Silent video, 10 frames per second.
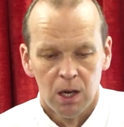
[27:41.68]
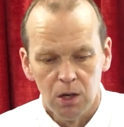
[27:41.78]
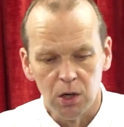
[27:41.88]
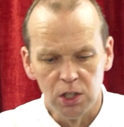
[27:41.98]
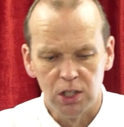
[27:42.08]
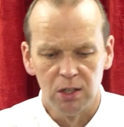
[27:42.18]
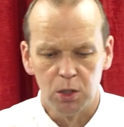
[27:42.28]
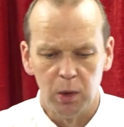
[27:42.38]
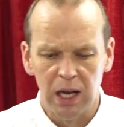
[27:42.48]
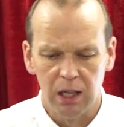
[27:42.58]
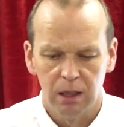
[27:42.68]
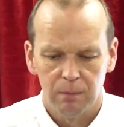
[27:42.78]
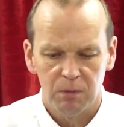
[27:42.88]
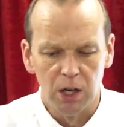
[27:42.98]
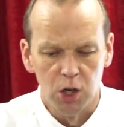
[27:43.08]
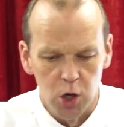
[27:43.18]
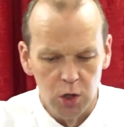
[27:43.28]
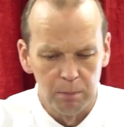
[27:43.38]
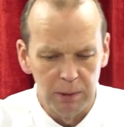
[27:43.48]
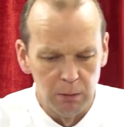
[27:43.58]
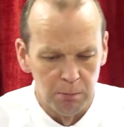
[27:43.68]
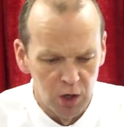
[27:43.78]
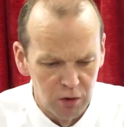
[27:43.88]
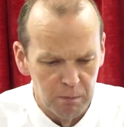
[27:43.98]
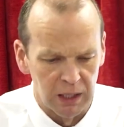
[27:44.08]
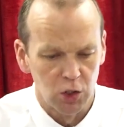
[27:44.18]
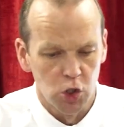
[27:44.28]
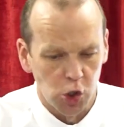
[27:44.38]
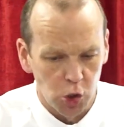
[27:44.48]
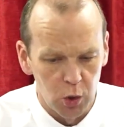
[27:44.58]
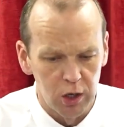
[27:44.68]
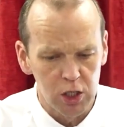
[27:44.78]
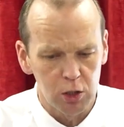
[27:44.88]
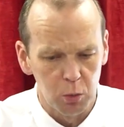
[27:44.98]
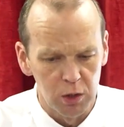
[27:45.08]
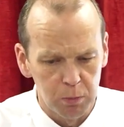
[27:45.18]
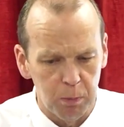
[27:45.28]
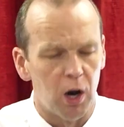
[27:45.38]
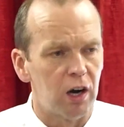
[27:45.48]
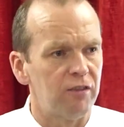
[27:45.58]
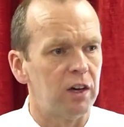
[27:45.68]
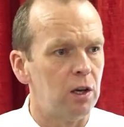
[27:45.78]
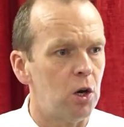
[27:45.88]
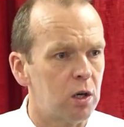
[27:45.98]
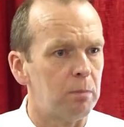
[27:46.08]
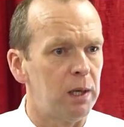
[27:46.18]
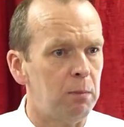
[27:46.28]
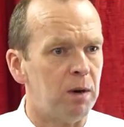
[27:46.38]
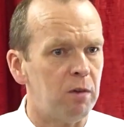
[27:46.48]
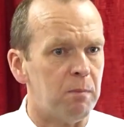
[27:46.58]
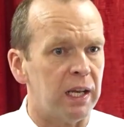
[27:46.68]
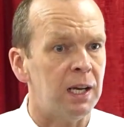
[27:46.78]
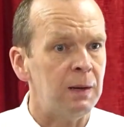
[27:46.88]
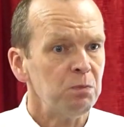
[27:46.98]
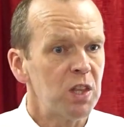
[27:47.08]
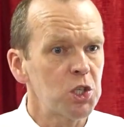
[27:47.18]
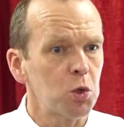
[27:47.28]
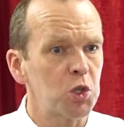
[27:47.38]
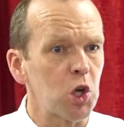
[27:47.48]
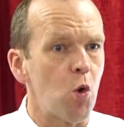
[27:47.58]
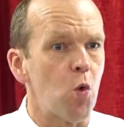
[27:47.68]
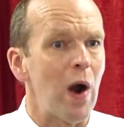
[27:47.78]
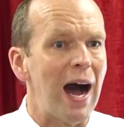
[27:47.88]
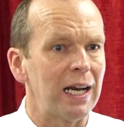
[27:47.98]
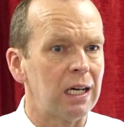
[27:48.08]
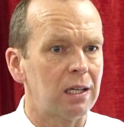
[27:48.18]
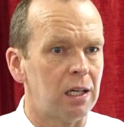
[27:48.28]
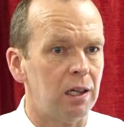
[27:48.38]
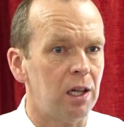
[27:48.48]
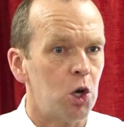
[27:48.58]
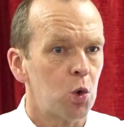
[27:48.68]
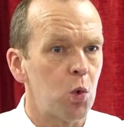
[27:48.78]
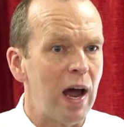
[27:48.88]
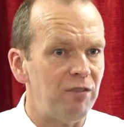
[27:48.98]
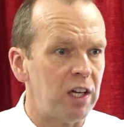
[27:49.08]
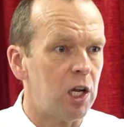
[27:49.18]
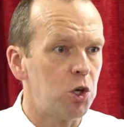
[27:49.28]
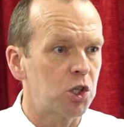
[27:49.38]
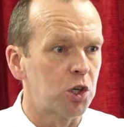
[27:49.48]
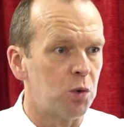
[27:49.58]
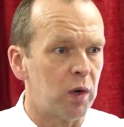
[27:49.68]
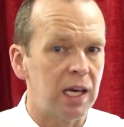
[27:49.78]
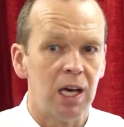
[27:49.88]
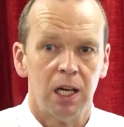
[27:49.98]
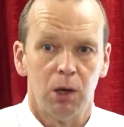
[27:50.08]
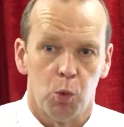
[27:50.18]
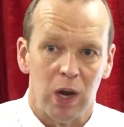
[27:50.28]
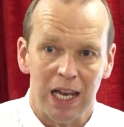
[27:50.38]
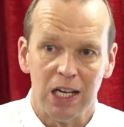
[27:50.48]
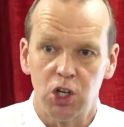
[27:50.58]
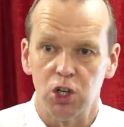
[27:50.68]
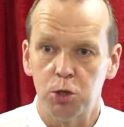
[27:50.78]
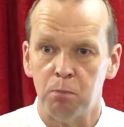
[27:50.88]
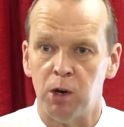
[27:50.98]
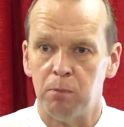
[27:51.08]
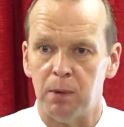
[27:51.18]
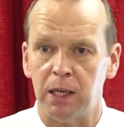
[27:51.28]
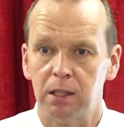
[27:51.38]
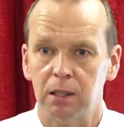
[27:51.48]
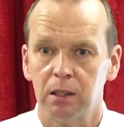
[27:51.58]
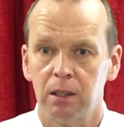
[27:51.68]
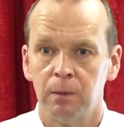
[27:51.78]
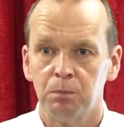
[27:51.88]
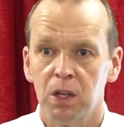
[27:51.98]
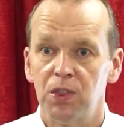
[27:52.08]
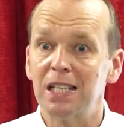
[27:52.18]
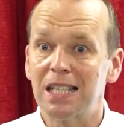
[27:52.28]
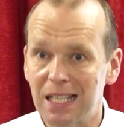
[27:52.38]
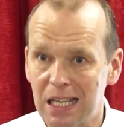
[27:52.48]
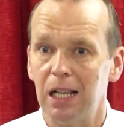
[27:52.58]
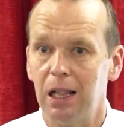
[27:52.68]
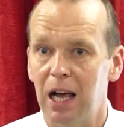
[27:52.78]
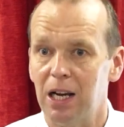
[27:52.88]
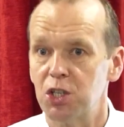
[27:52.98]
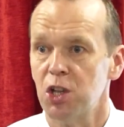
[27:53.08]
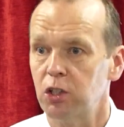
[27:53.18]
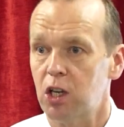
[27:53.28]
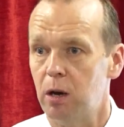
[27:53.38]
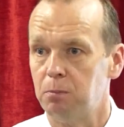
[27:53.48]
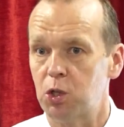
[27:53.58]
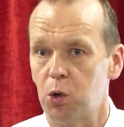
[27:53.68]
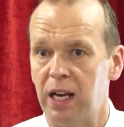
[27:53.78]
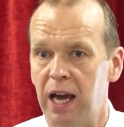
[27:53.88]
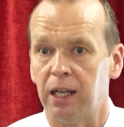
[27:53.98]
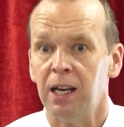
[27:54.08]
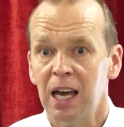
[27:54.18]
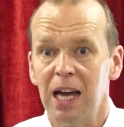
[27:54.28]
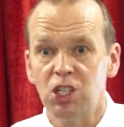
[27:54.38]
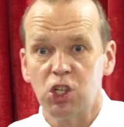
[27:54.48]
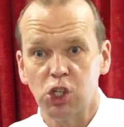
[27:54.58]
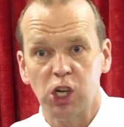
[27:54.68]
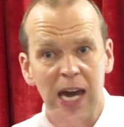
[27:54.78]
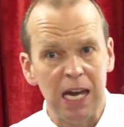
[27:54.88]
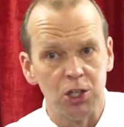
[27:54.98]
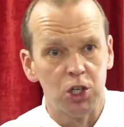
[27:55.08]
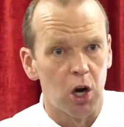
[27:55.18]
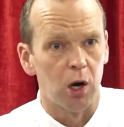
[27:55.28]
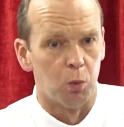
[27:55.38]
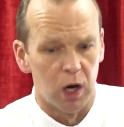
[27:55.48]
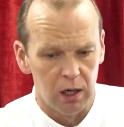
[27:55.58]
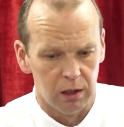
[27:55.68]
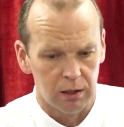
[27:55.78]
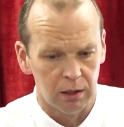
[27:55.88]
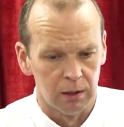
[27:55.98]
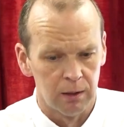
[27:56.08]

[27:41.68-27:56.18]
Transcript: Notice as well a notable movement. Judas was part of a notable movement. This was a radical, revolutionary religious movement that still has not come to an end. It changed our world.